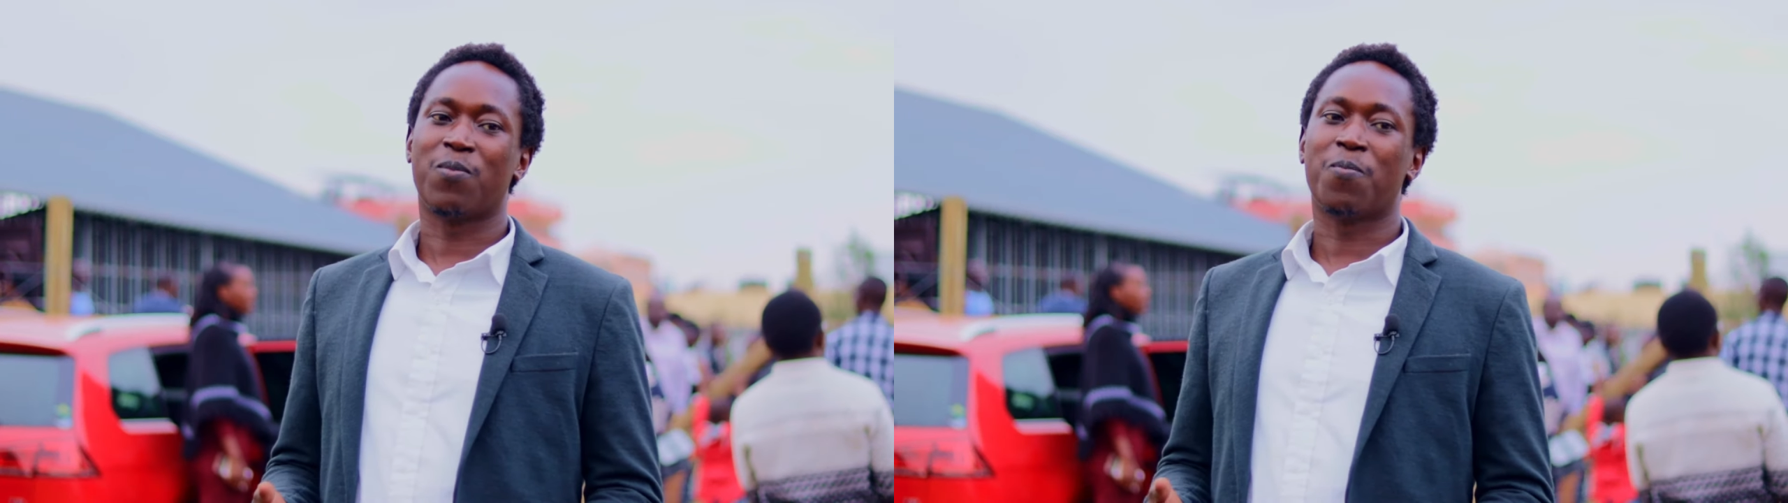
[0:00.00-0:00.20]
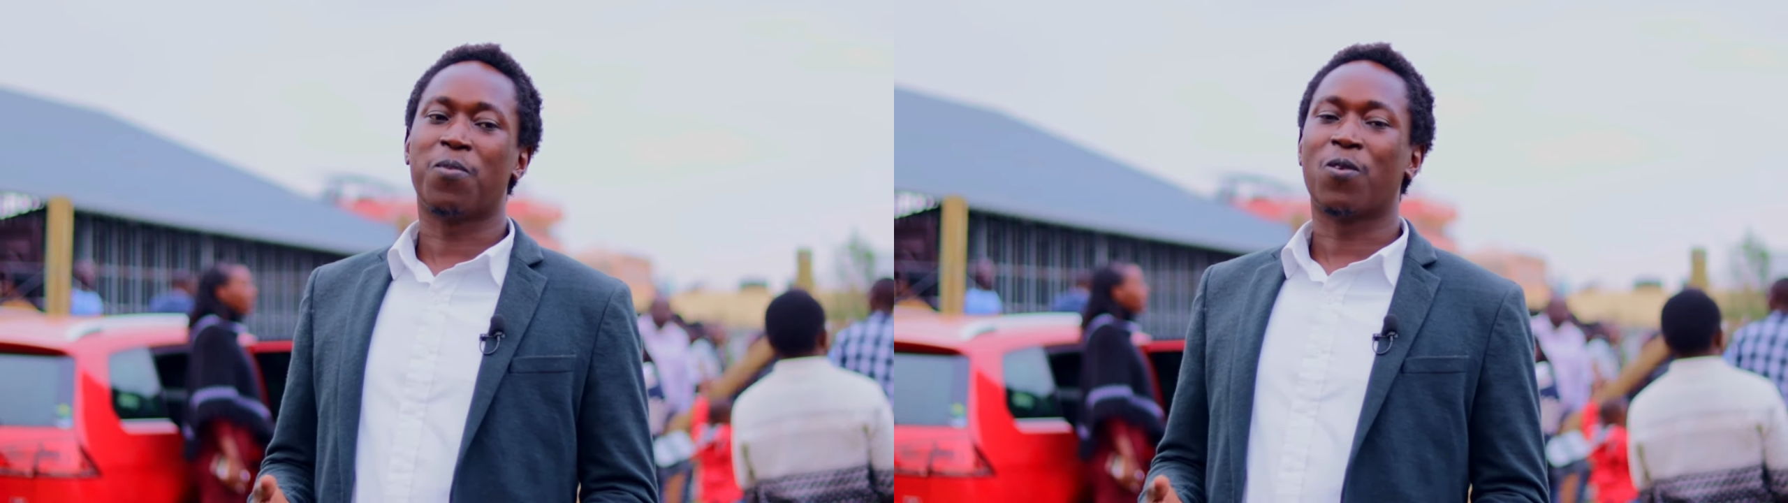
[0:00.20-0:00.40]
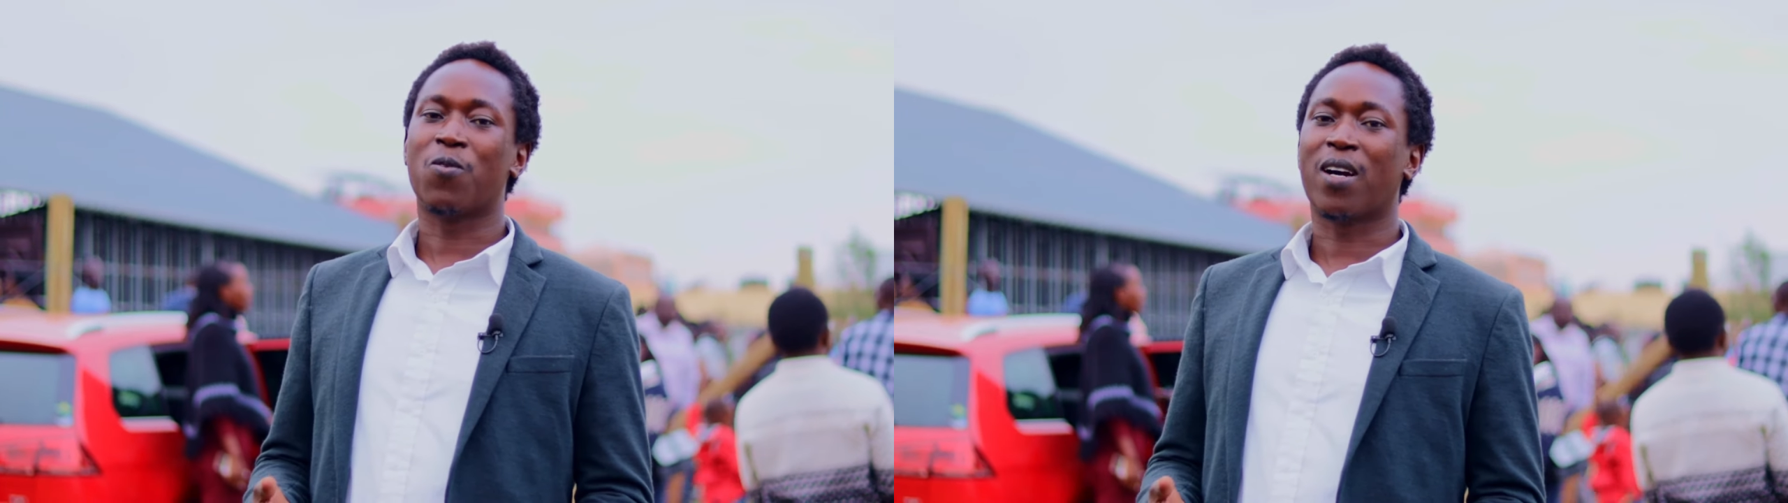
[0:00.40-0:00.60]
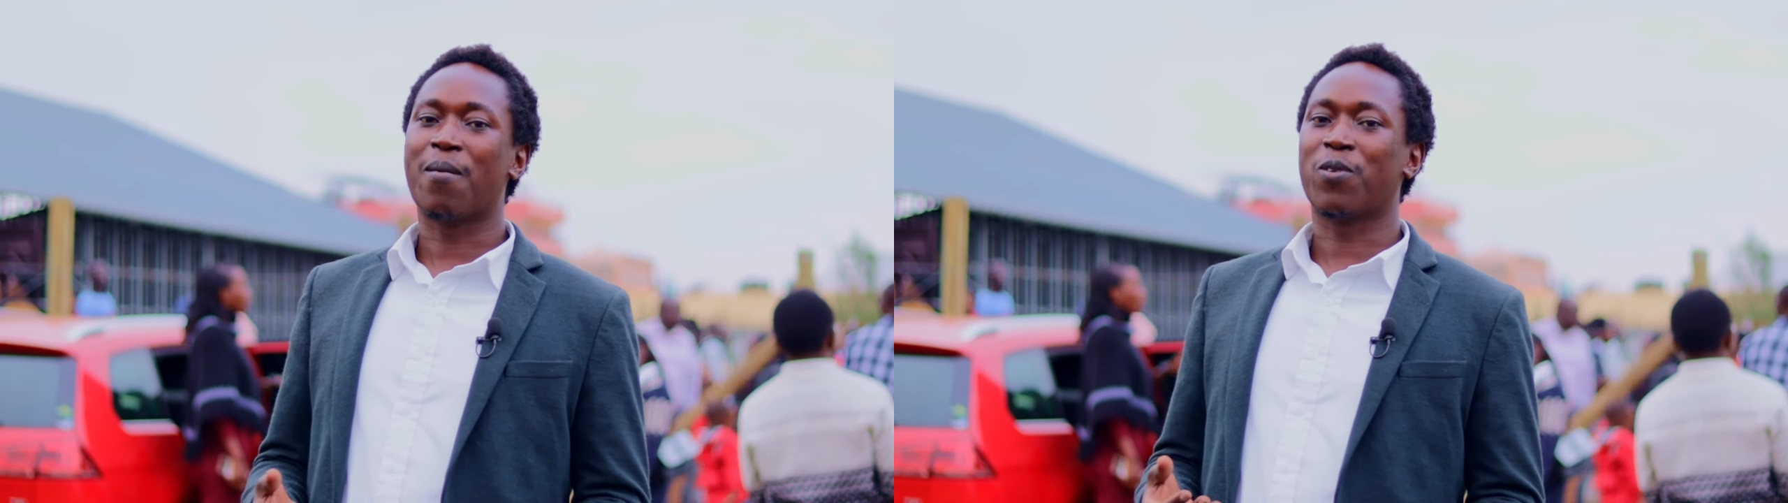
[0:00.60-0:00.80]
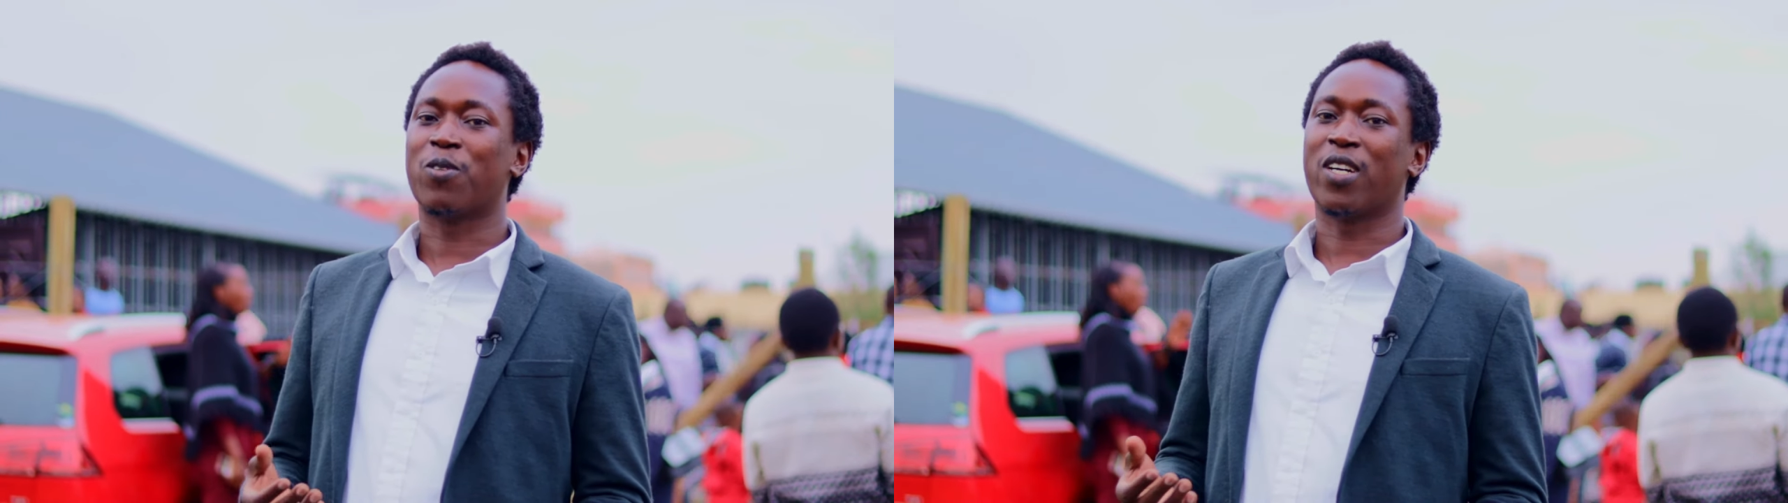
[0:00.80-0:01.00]
people who
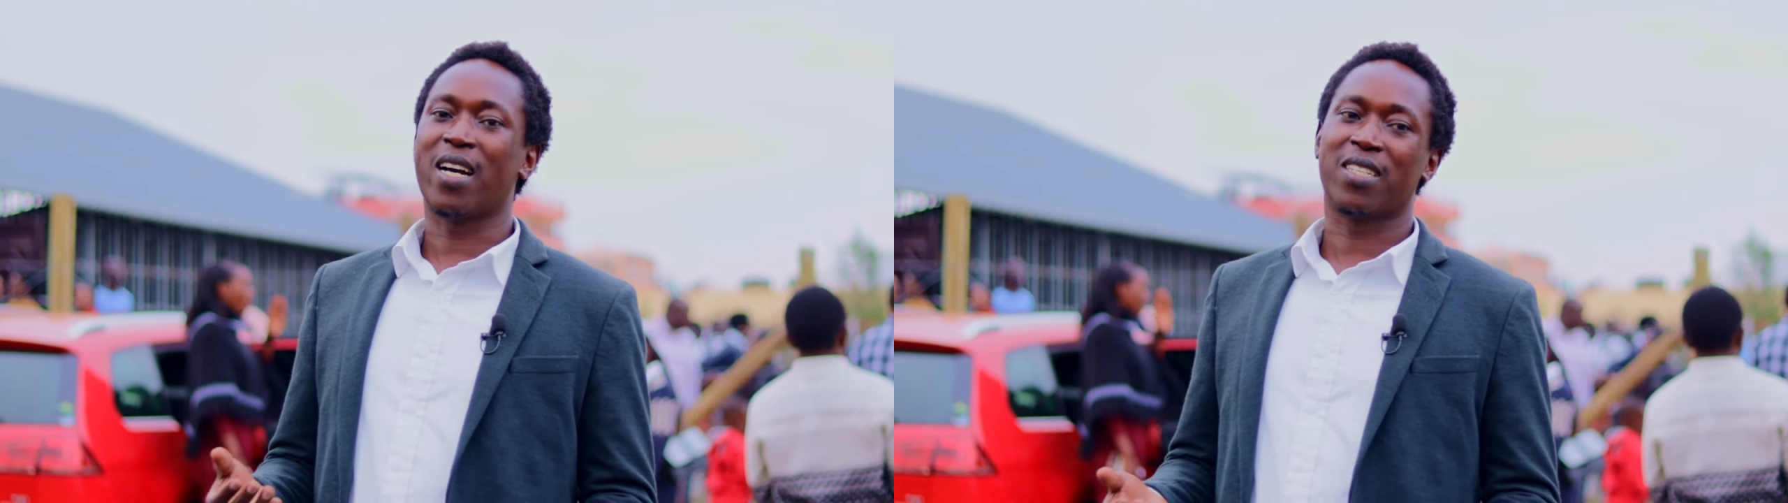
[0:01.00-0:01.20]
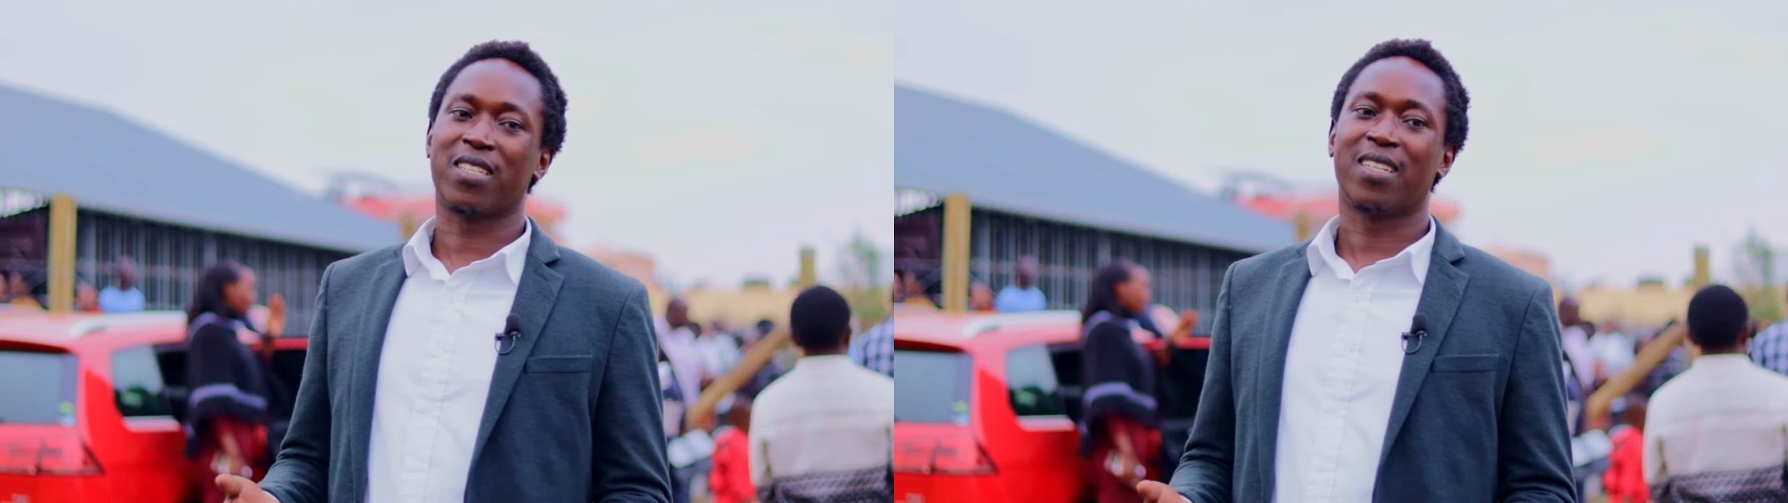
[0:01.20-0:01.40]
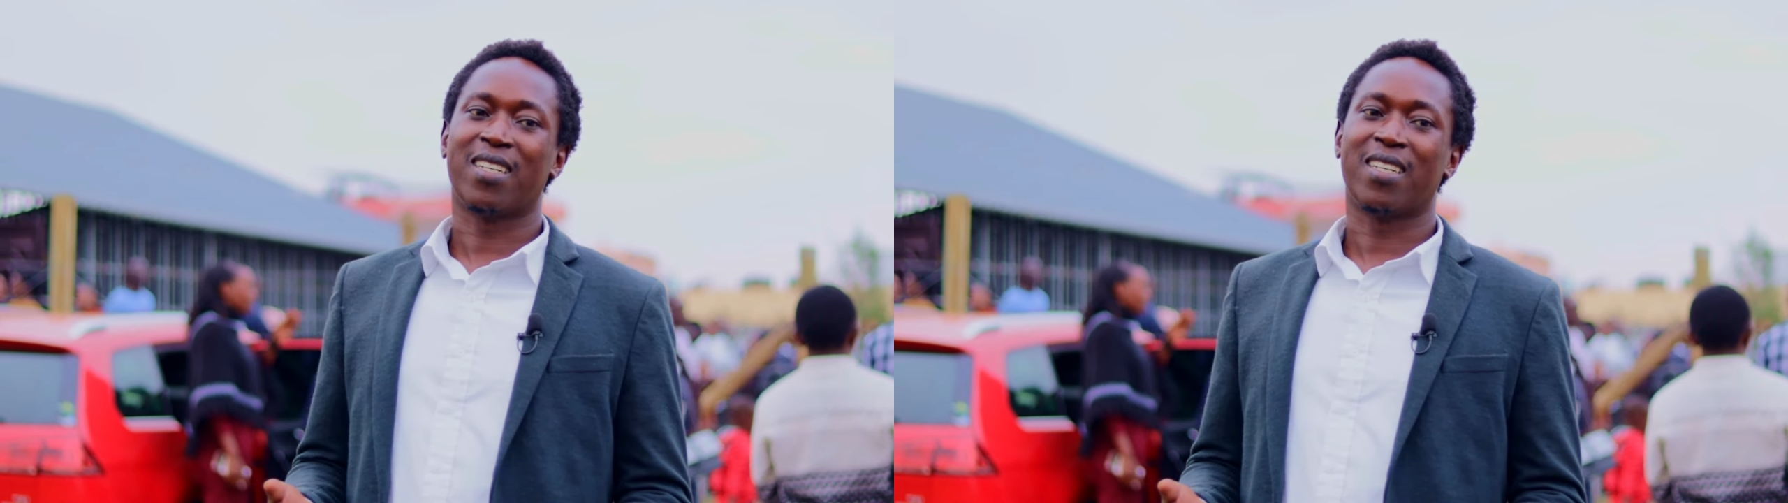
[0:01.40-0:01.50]
come to church